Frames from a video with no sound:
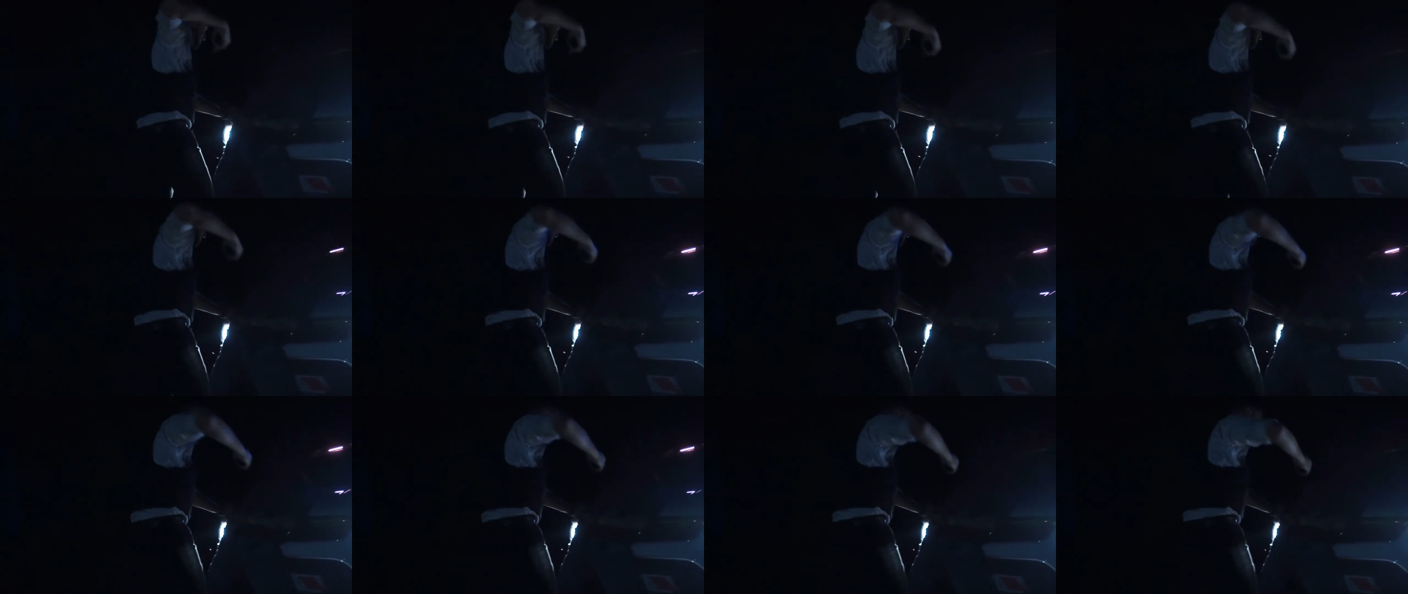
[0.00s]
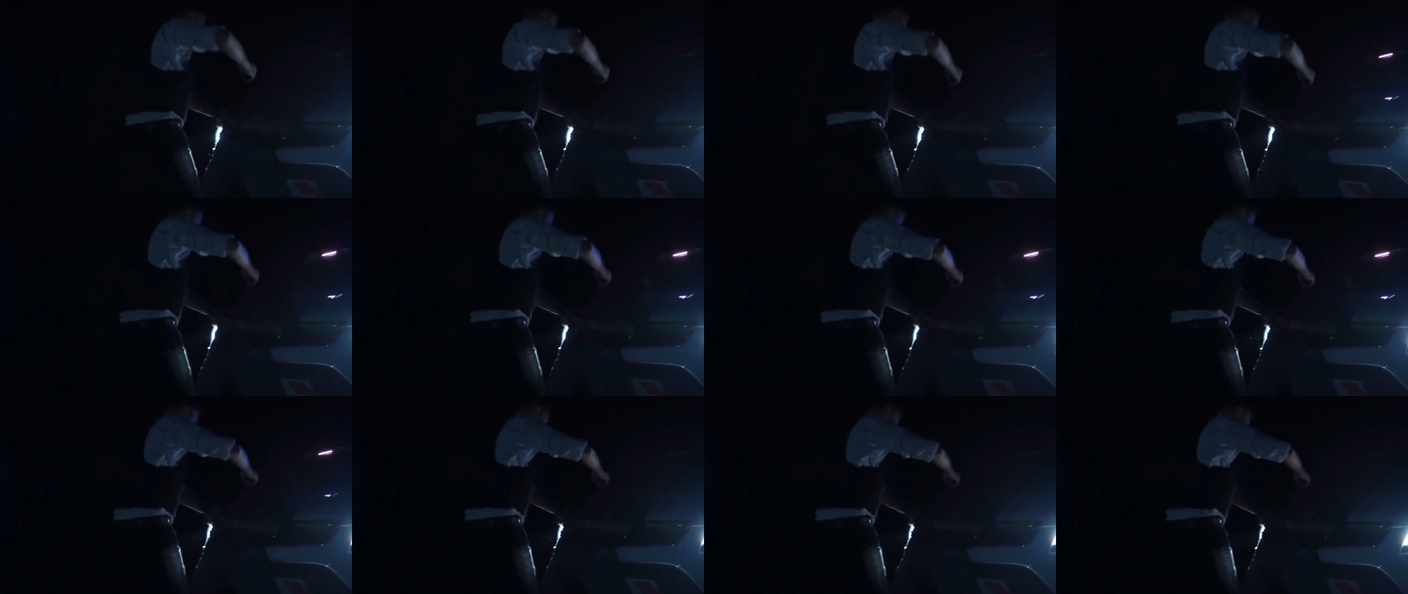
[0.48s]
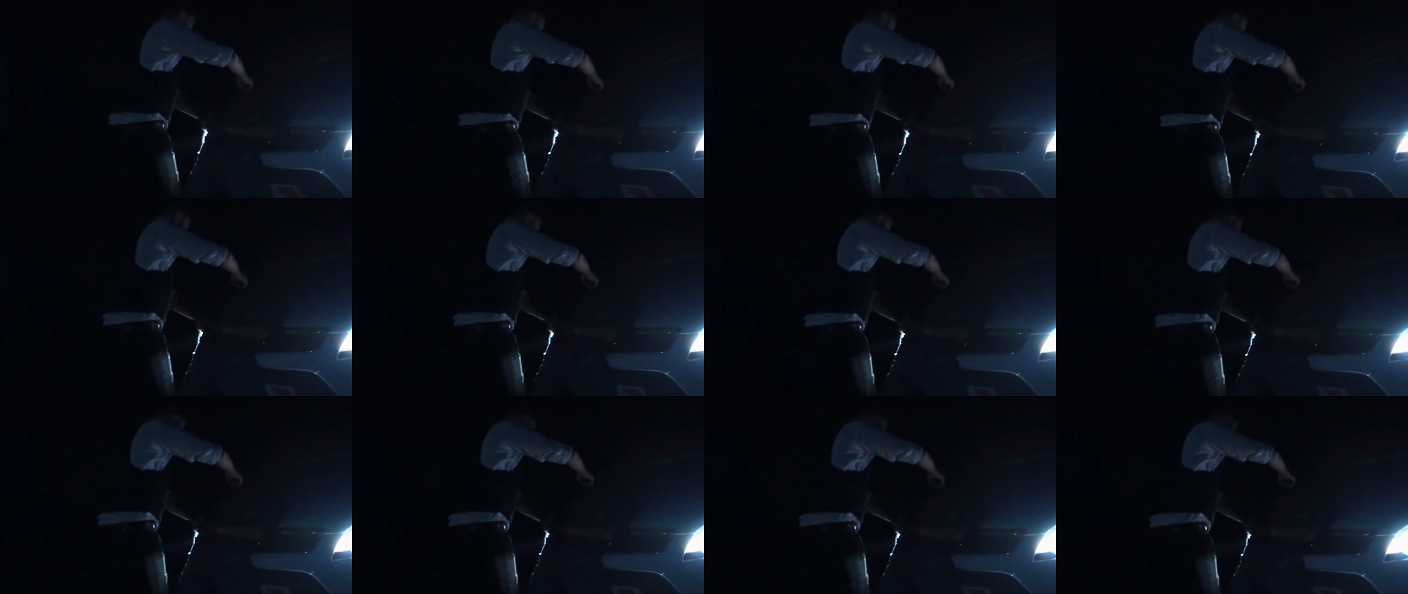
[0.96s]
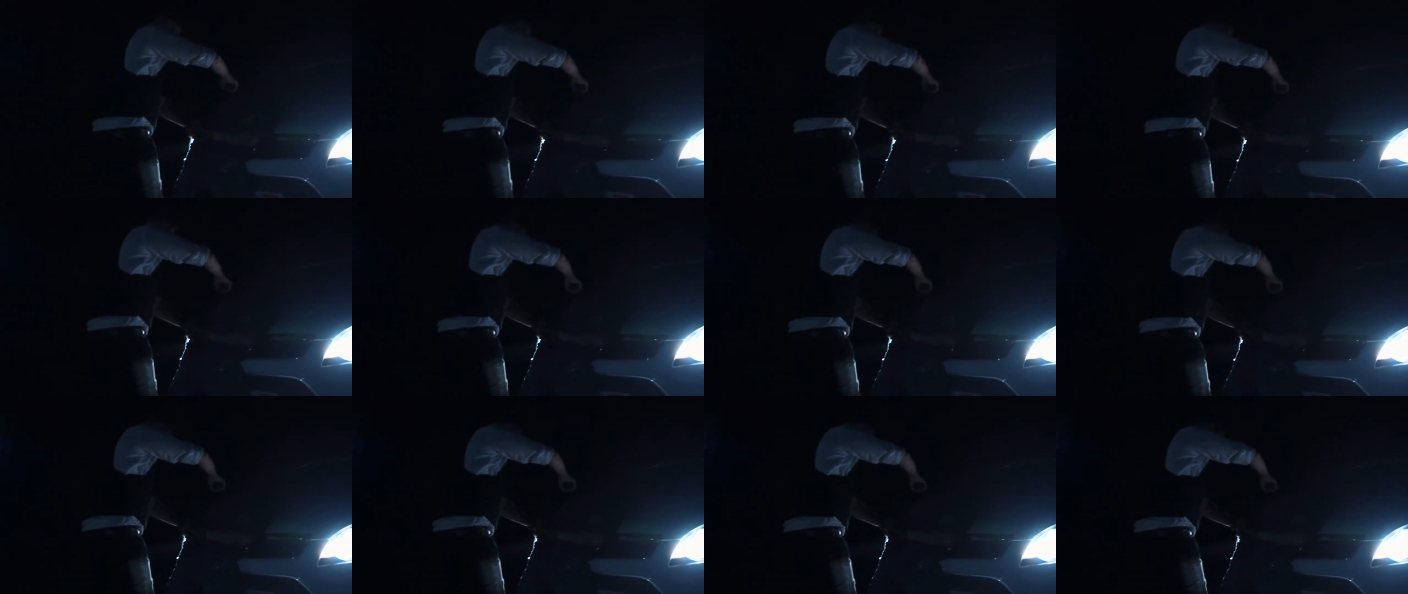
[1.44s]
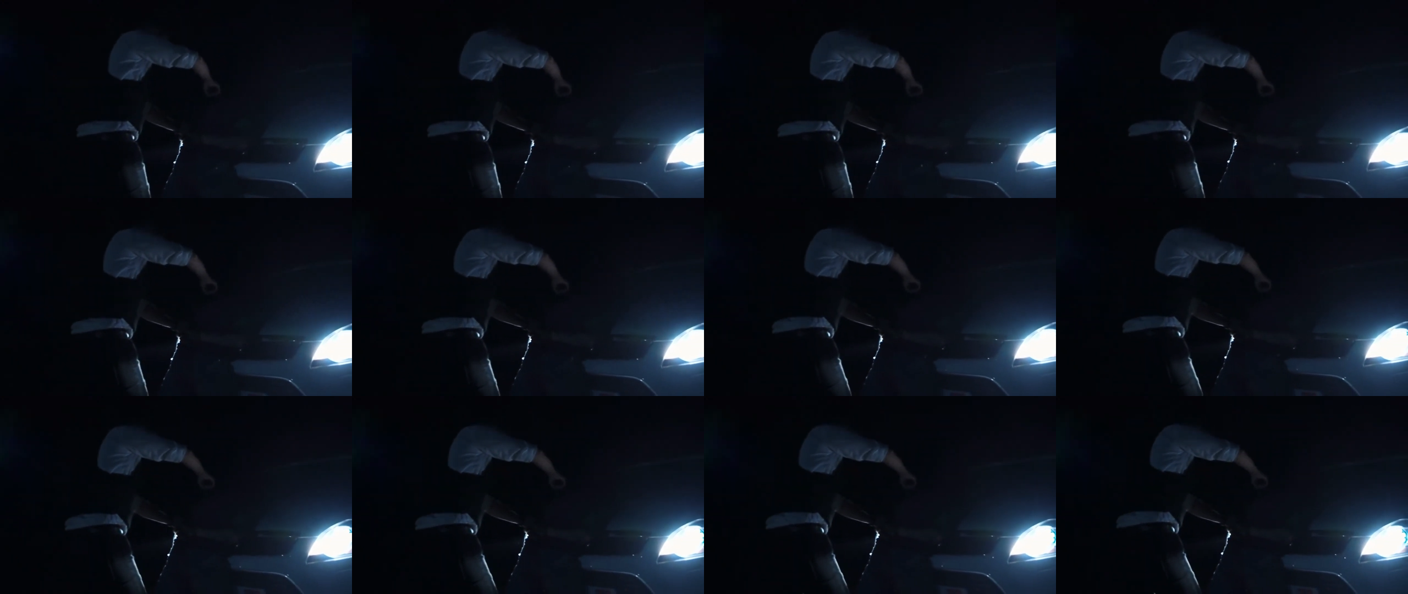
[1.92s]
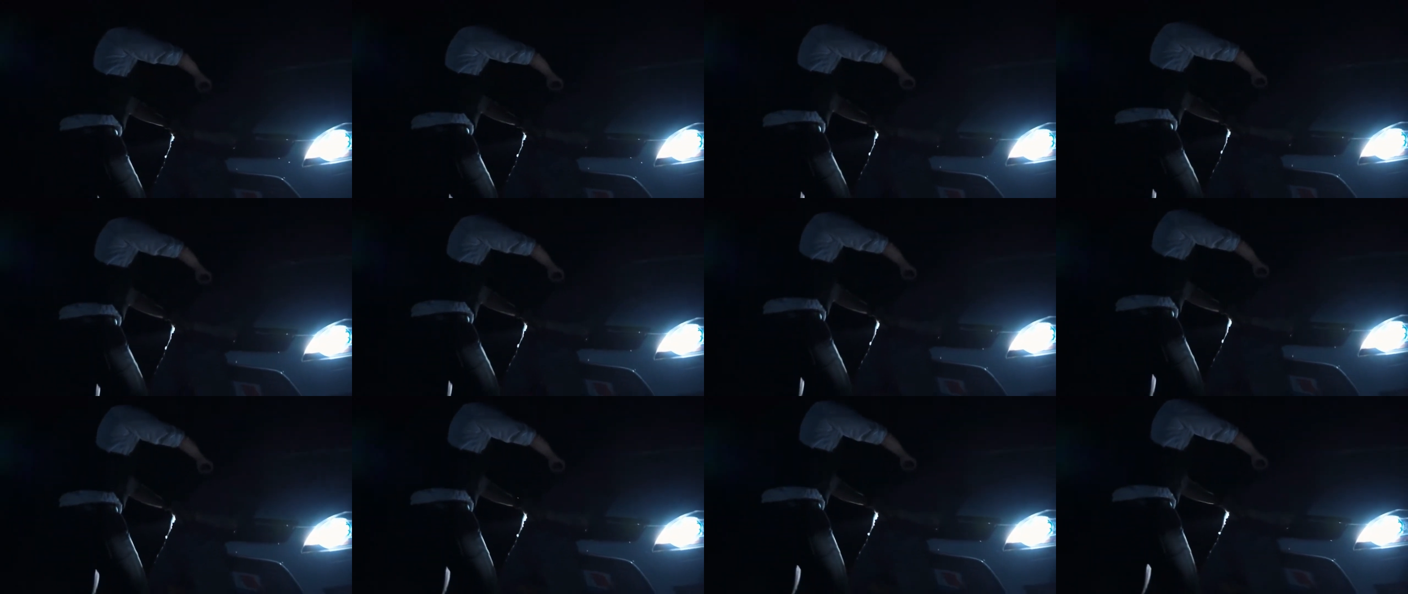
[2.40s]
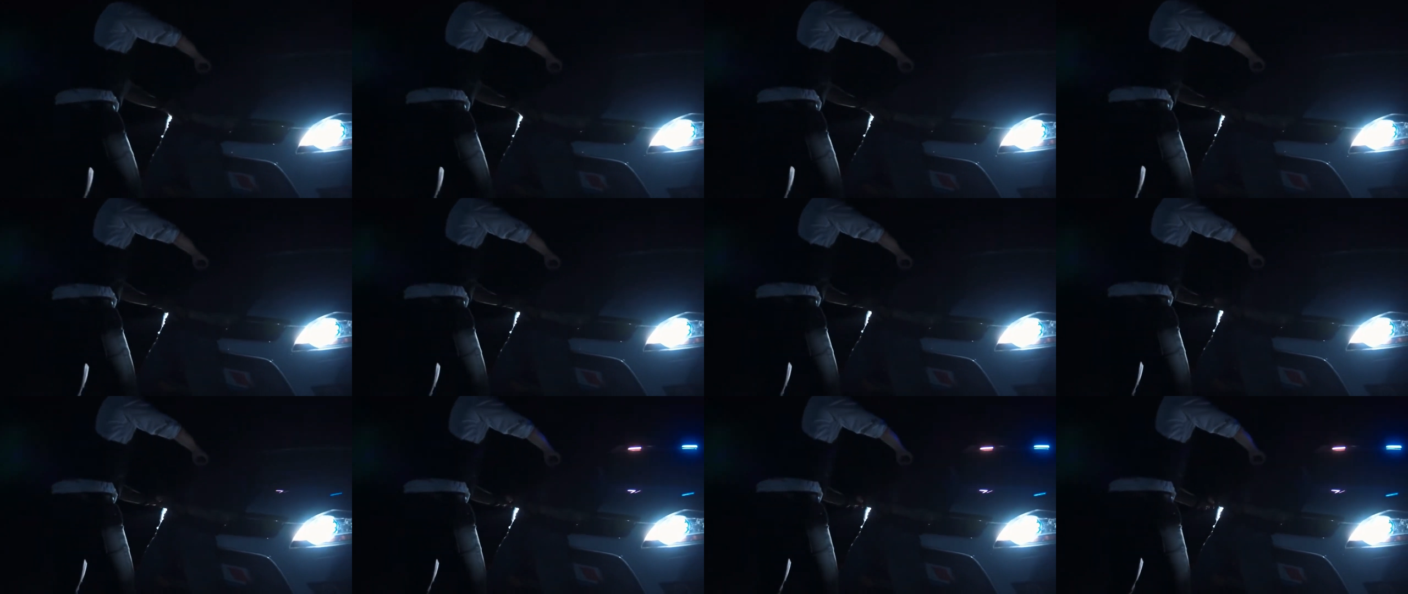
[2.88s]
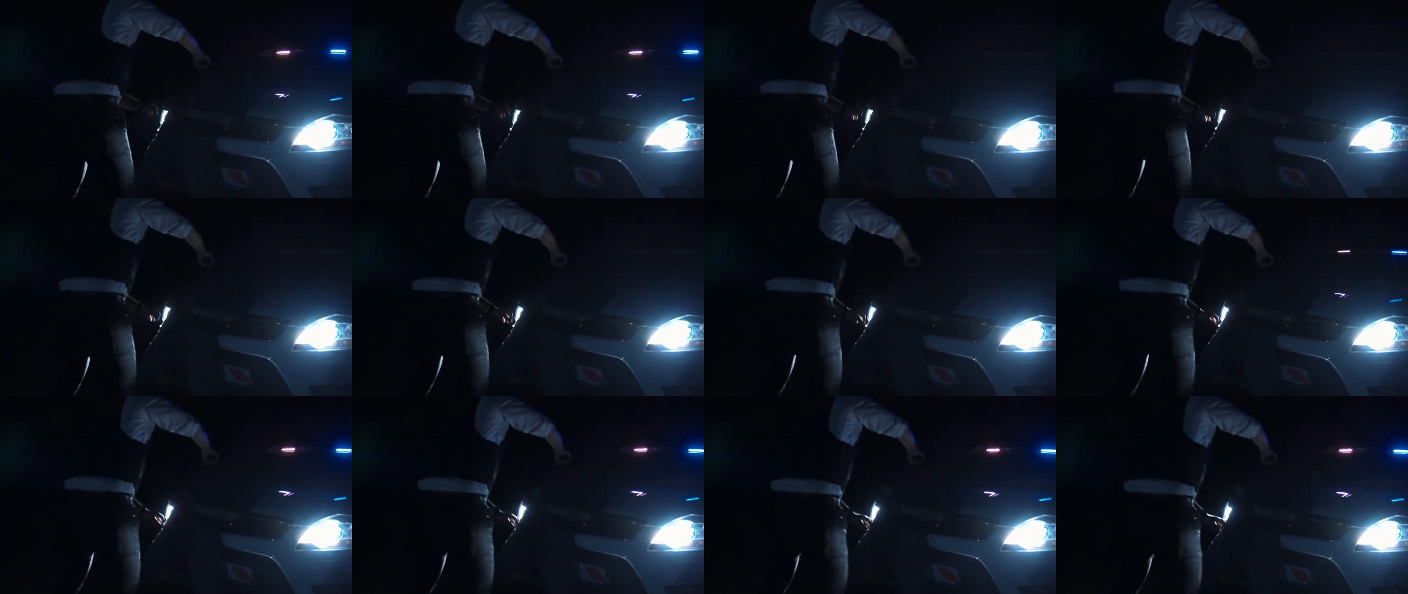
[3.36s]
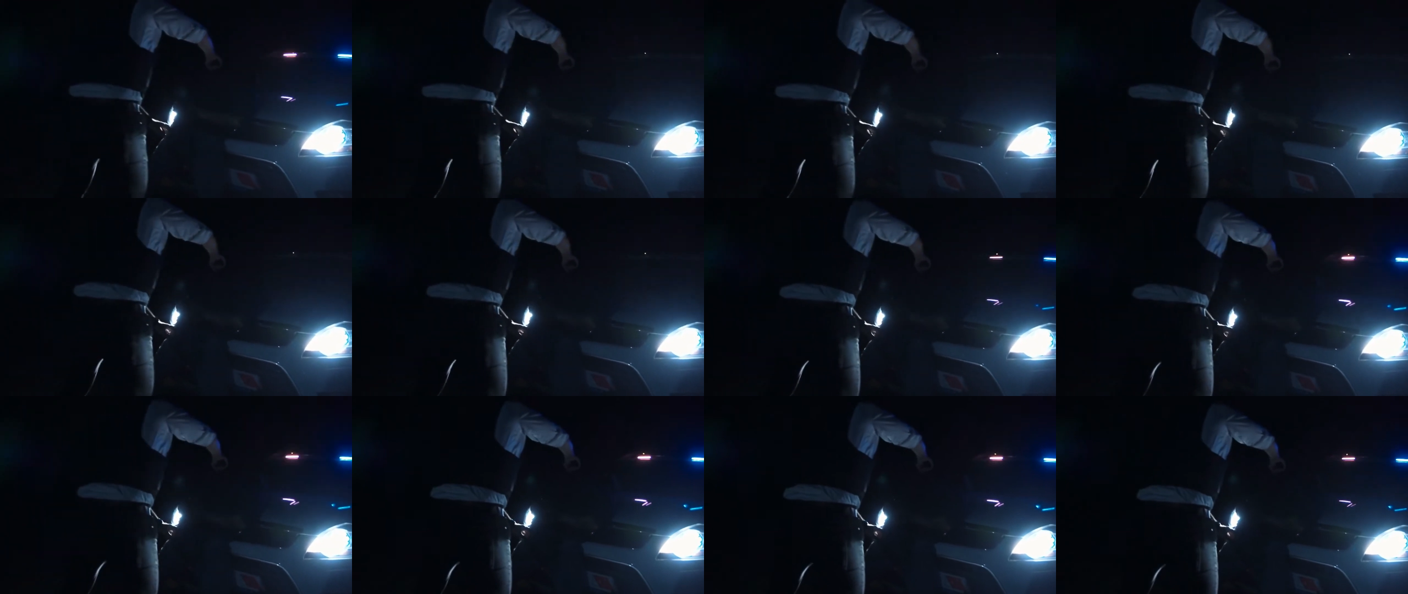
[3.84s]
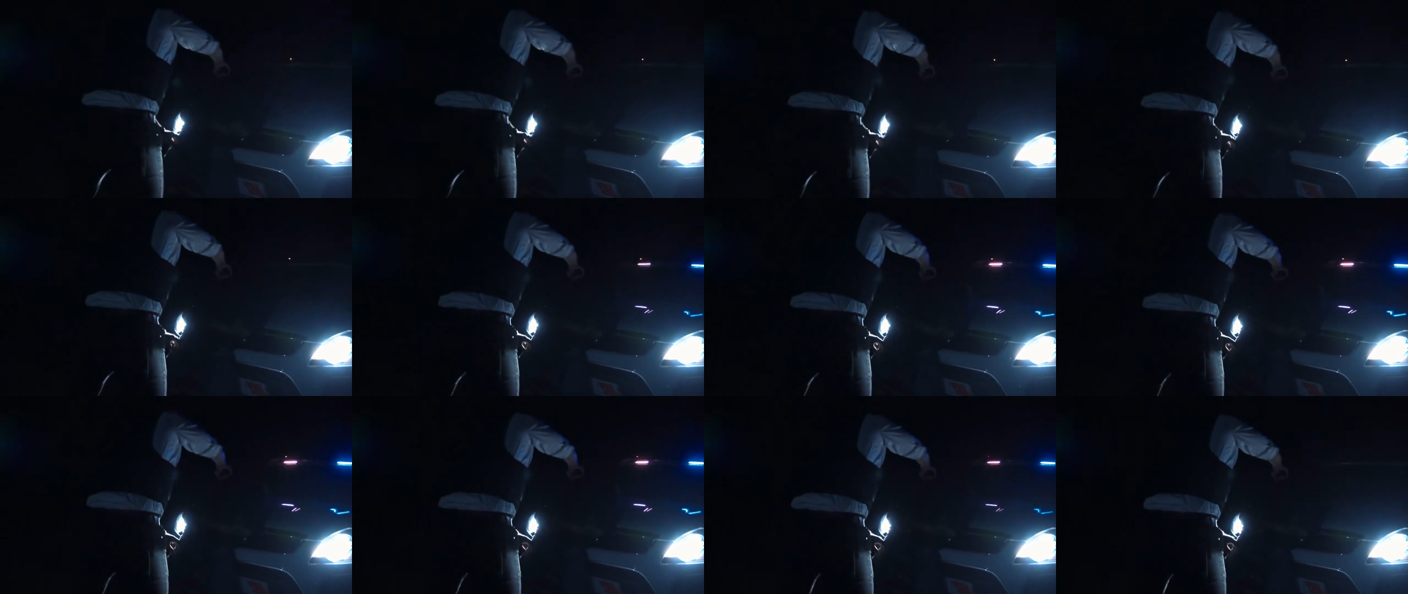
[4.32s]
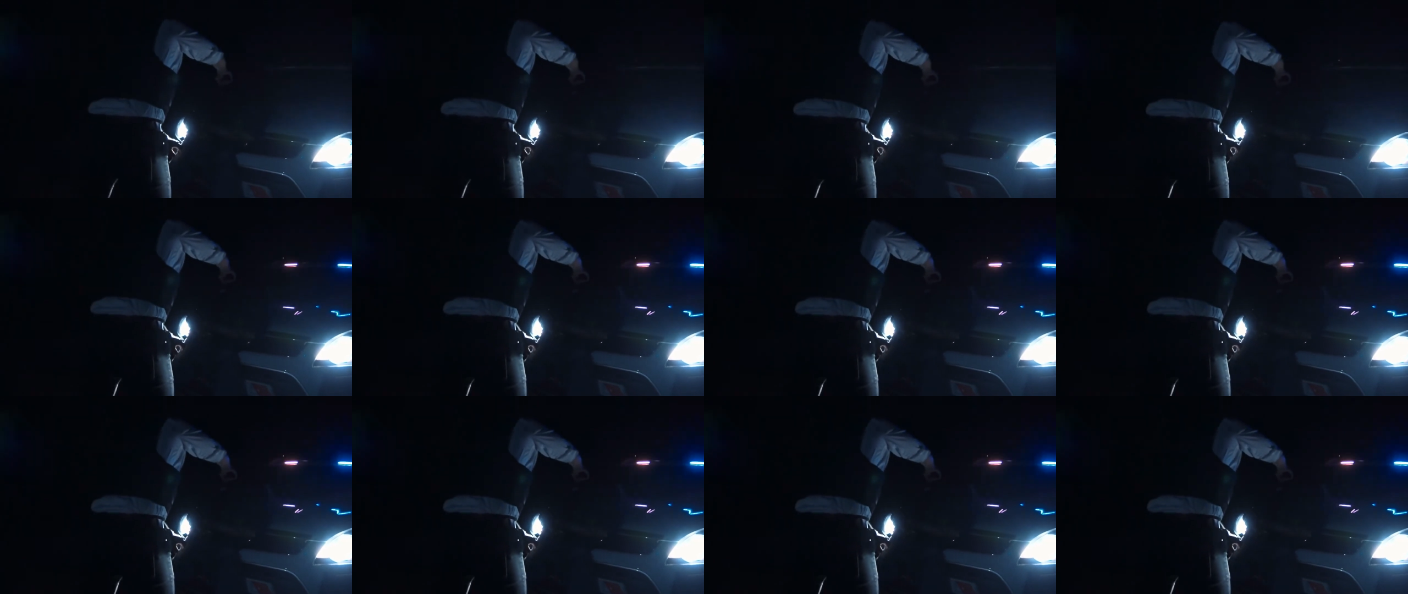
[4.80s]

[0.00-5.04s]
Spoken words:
[unreadable: no face in view]